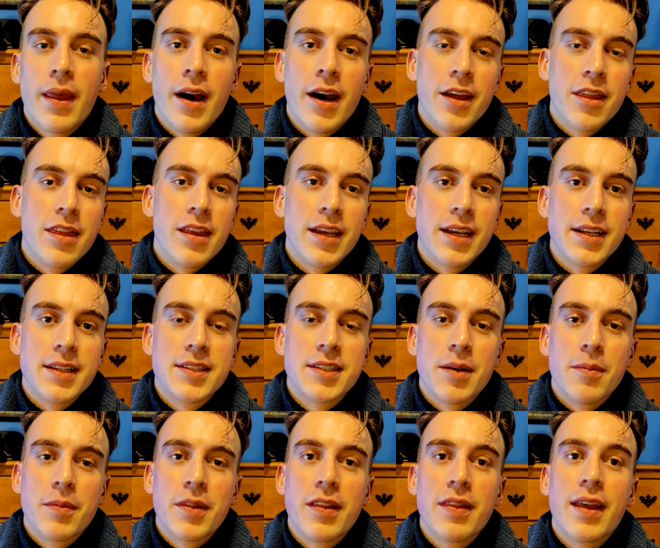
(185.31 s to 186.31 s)
I think it's
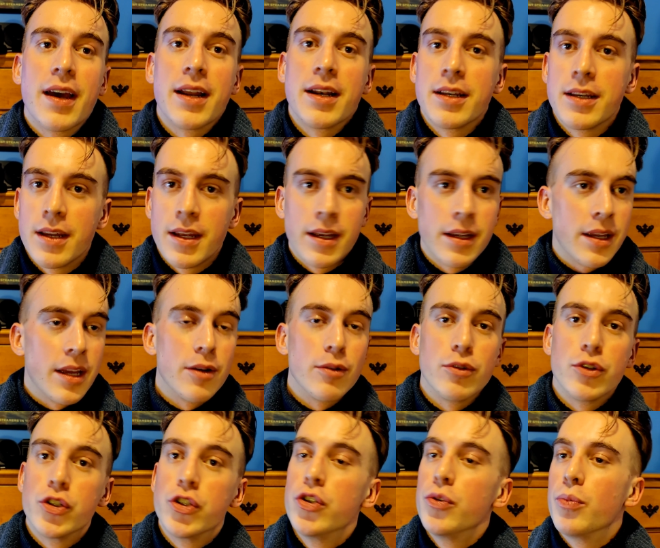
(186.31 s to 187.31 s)
something that again
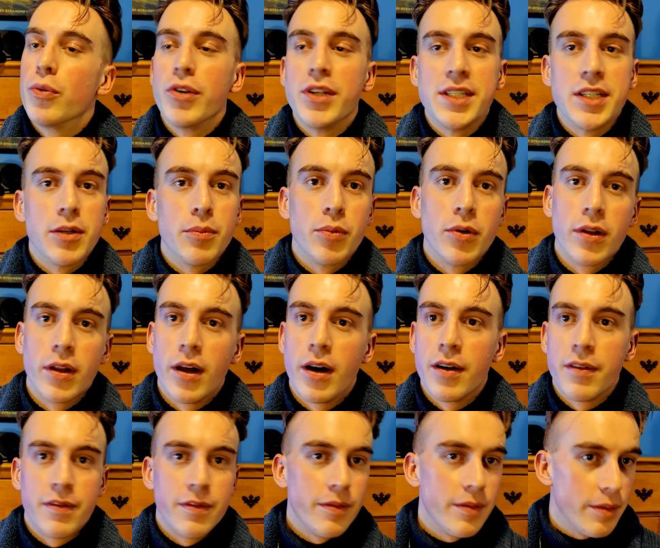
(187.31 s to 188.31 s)
super easy to pull
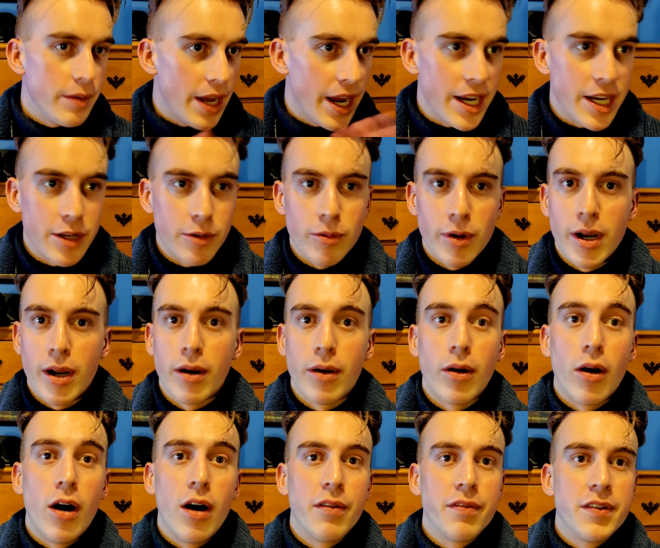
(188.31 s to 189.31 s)
off
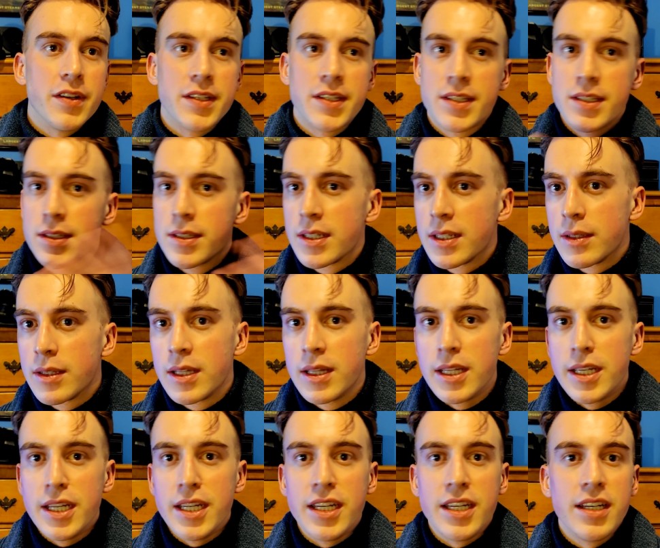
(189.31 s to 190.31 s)
anywhere, office,
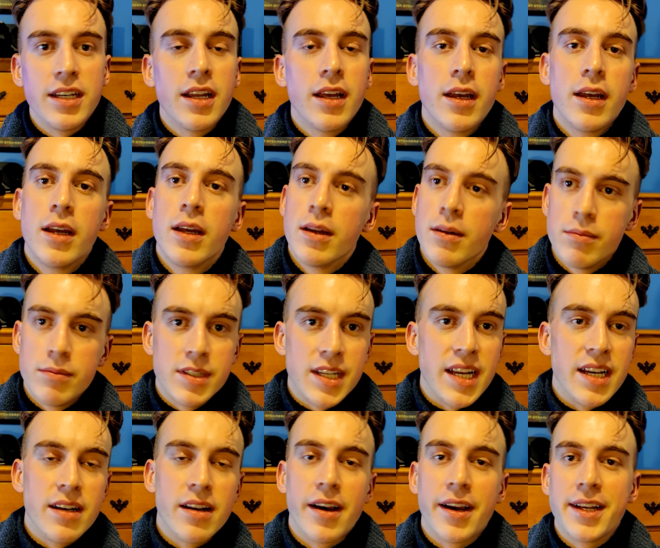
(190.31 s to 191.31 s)
clean,
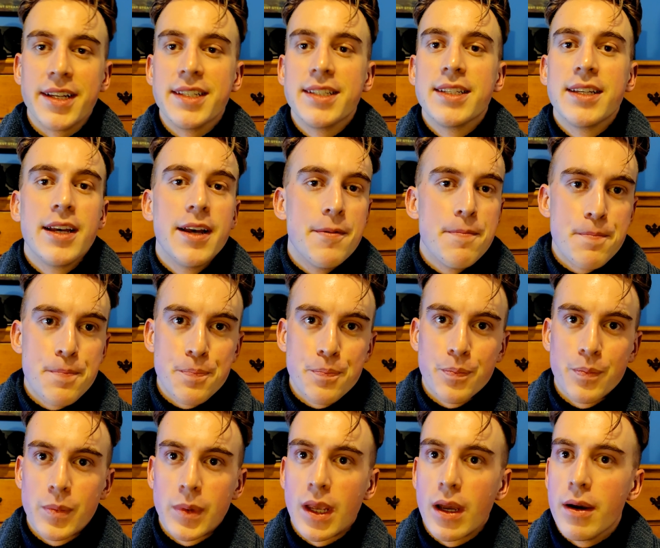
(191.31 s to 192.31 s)
date night,
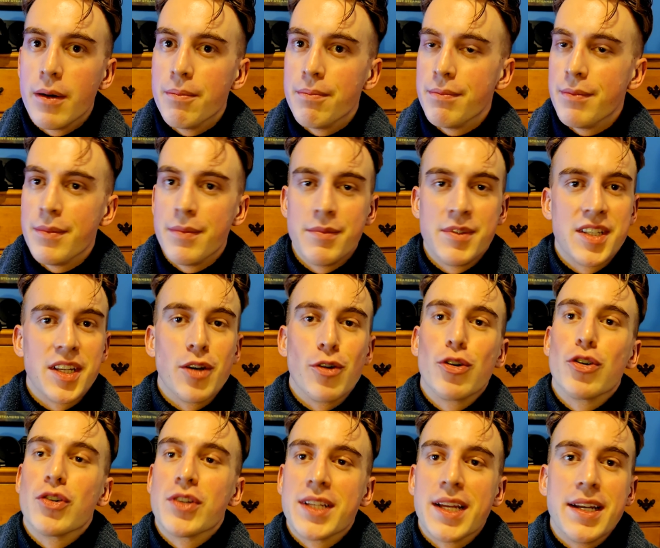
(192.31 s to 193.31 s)

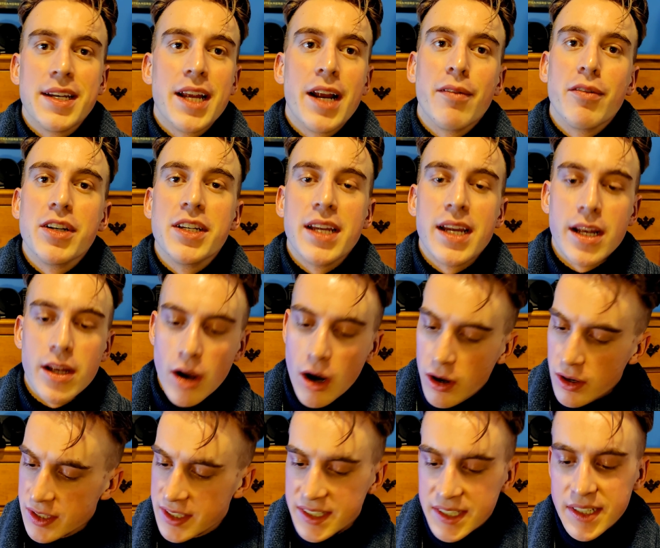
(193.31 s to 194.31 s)
signature scent every day,
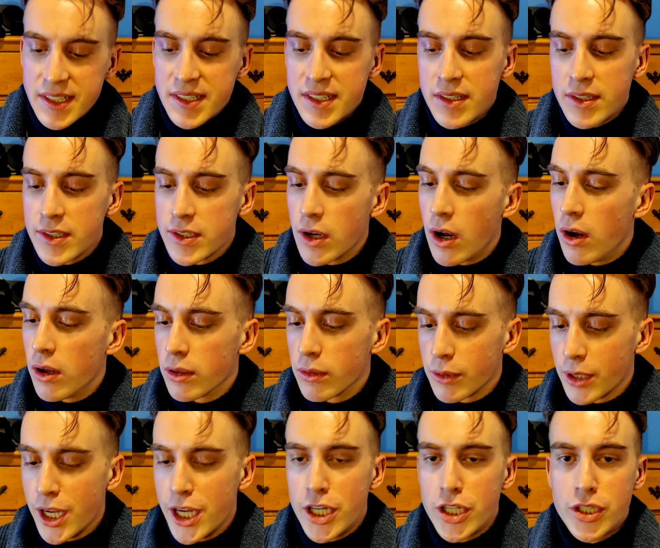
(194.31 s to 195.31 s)
all seasons, all
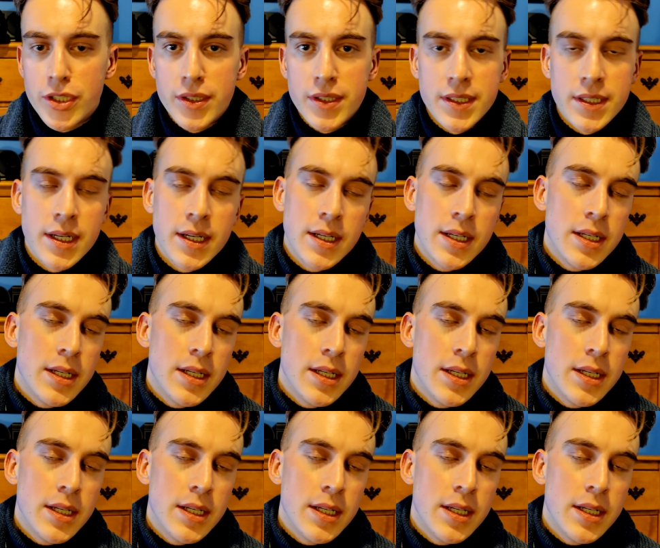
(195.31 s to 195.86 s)
occasions